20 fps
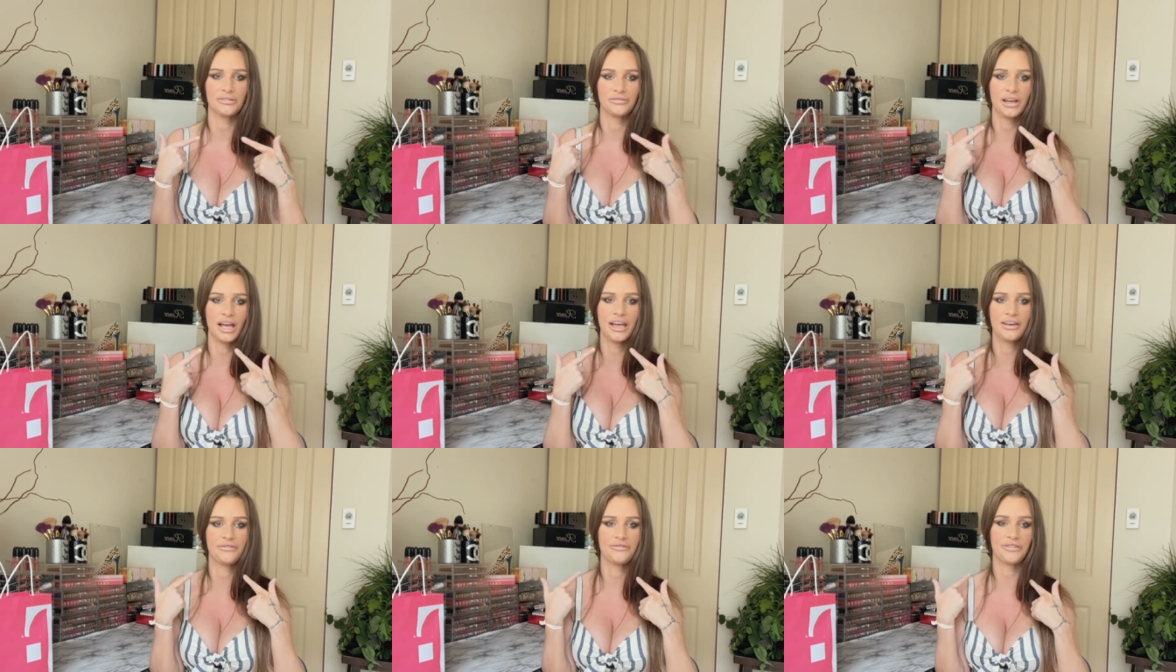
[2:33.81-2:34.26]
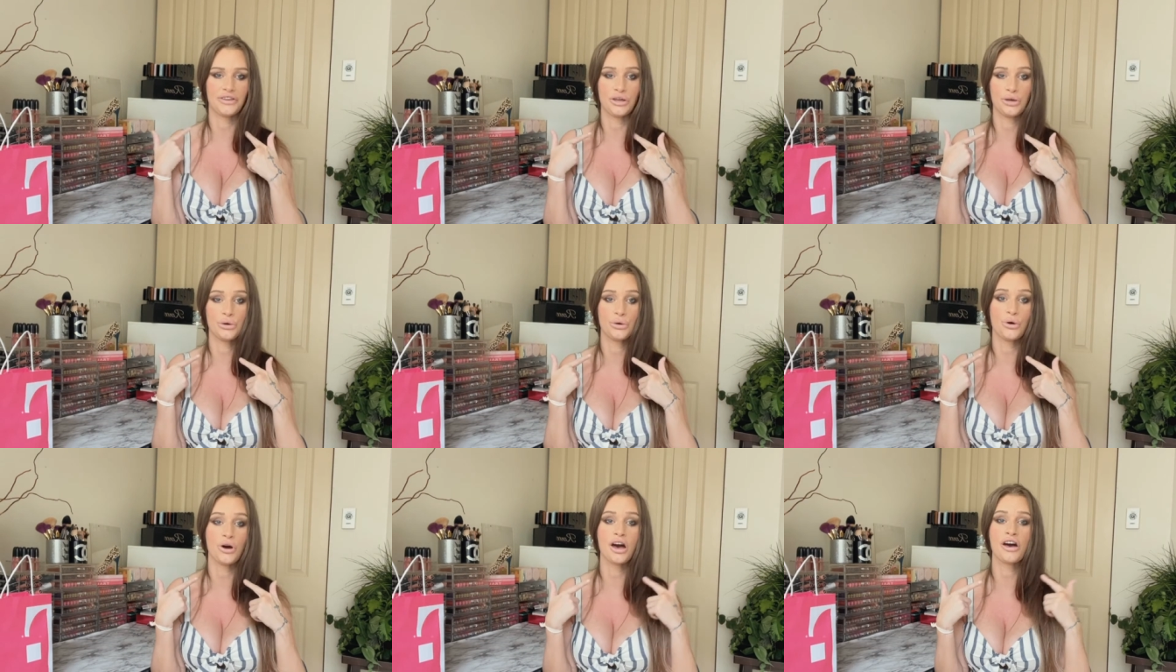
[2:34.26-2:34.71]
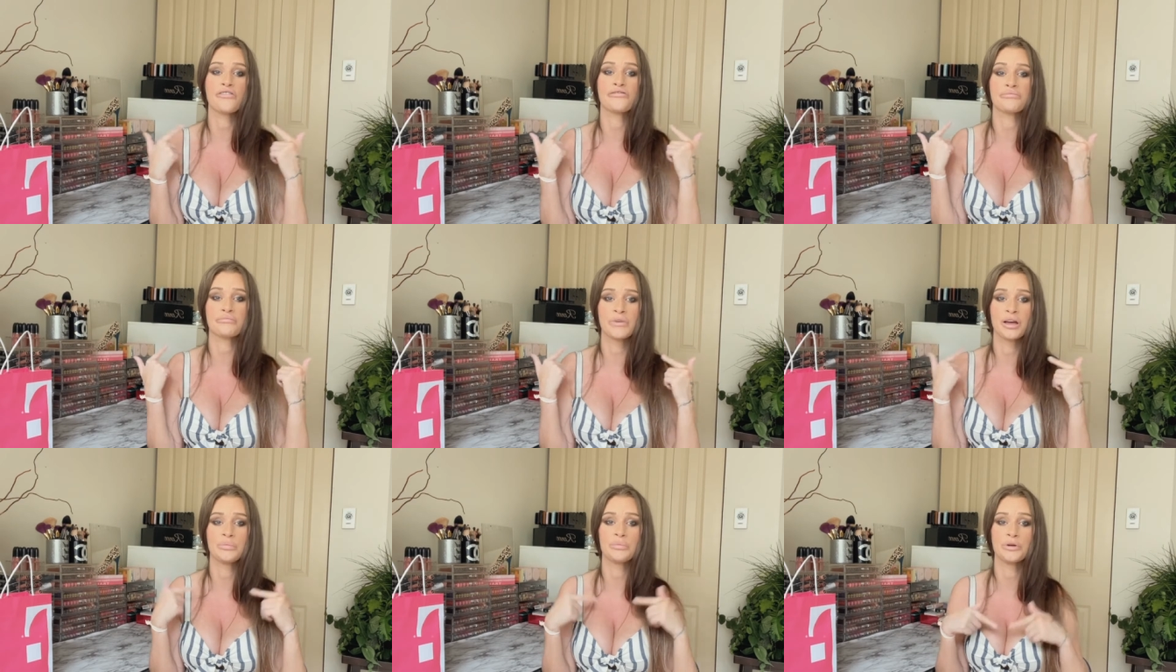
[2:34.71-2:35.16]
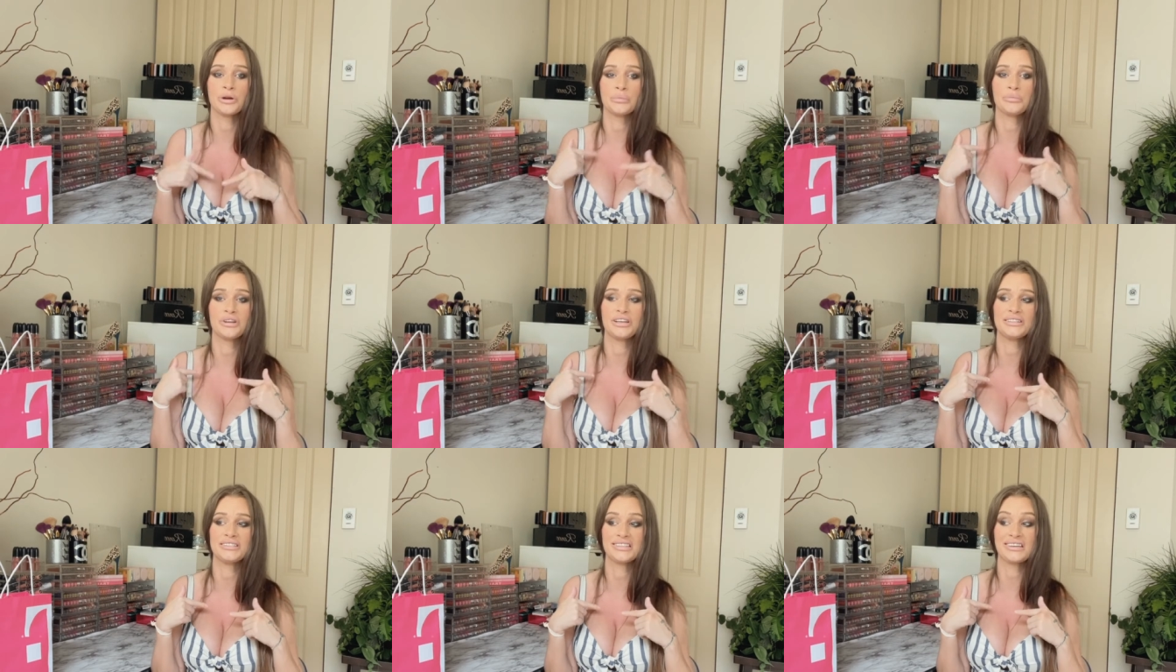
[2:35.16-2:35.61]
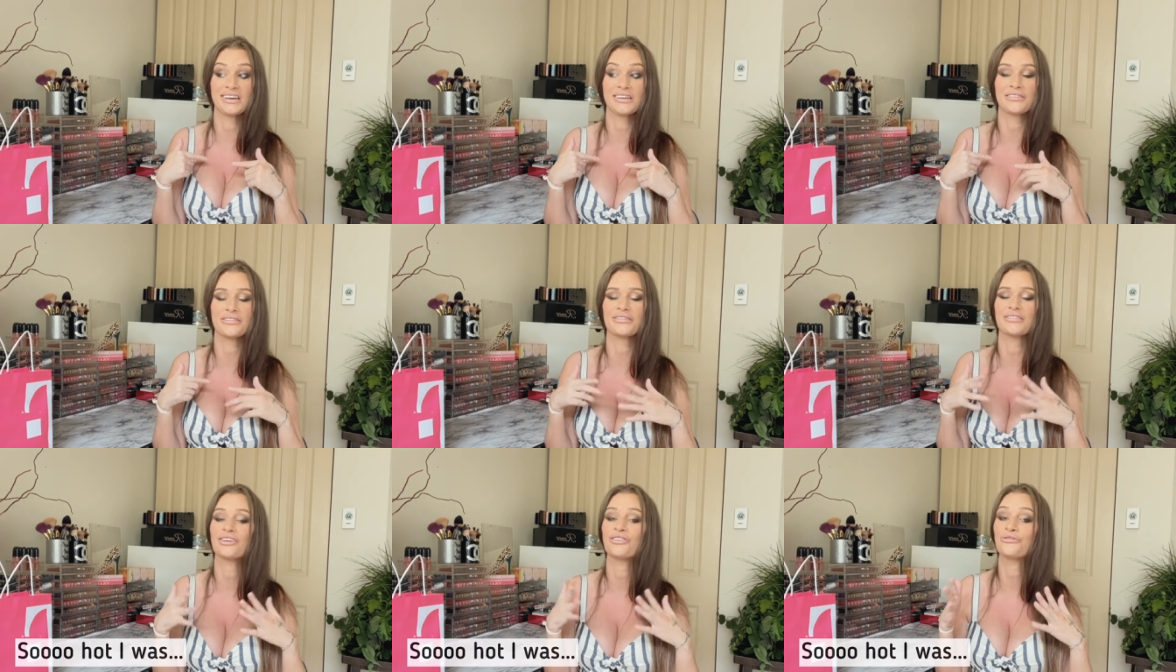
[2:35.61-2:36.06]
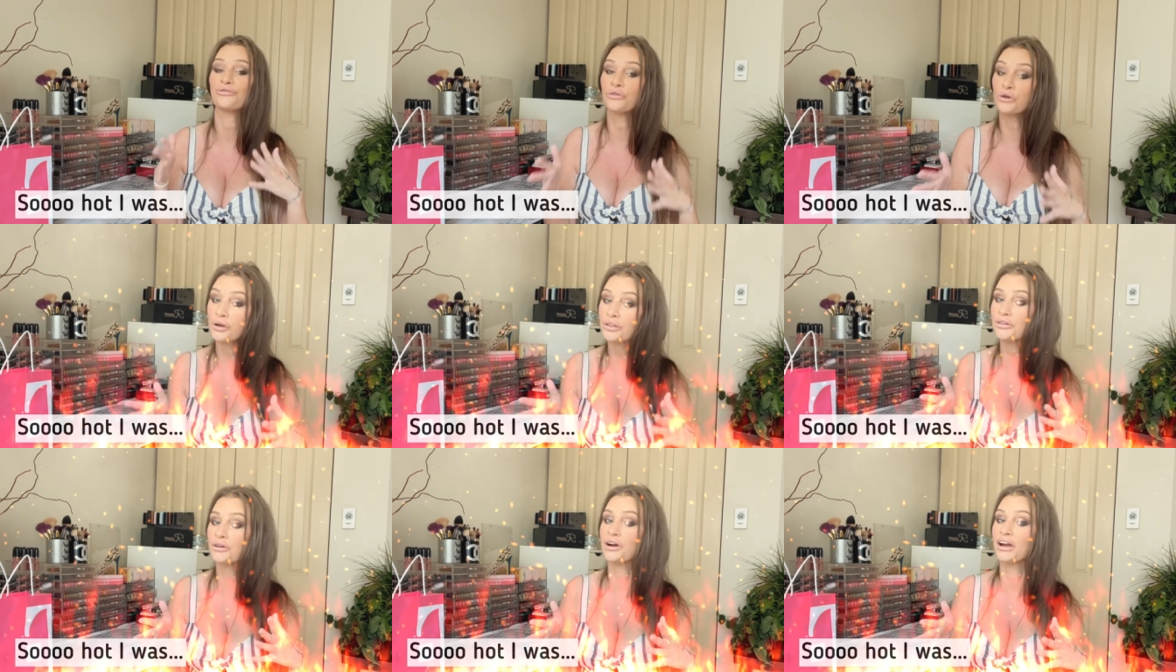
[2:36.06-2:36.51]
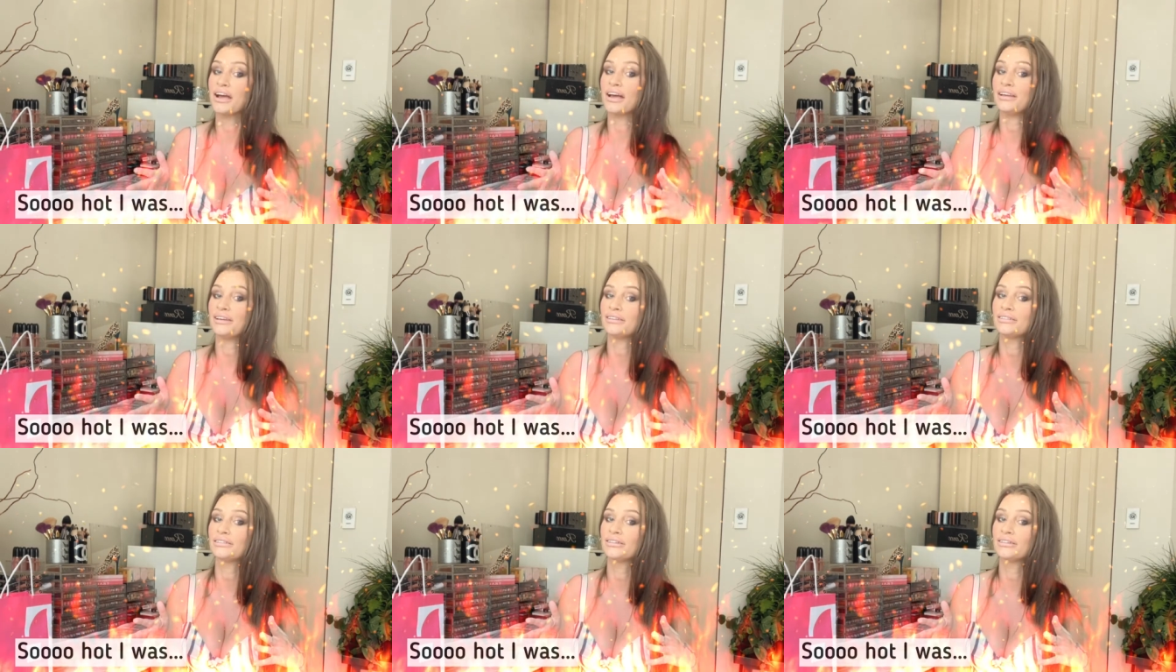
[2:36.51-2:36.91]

a few of my permanent teeth. Fourth grade.